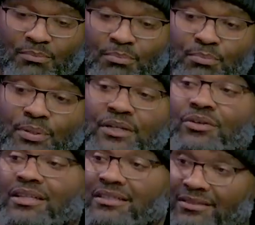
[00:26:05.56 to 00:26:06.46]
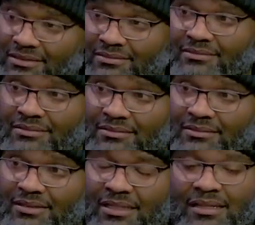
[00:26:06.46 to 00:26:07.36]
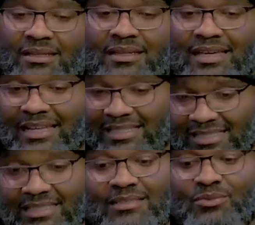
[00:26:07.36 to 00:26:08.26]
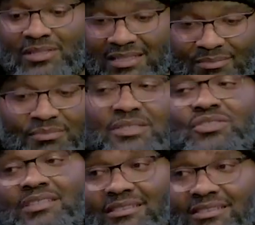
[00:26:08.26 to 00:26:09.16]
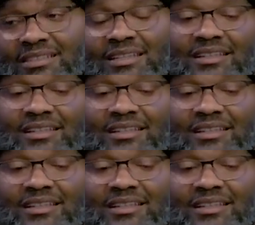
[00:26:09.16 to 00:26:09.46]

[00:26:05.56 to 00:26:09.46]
Period. And as he was commissioned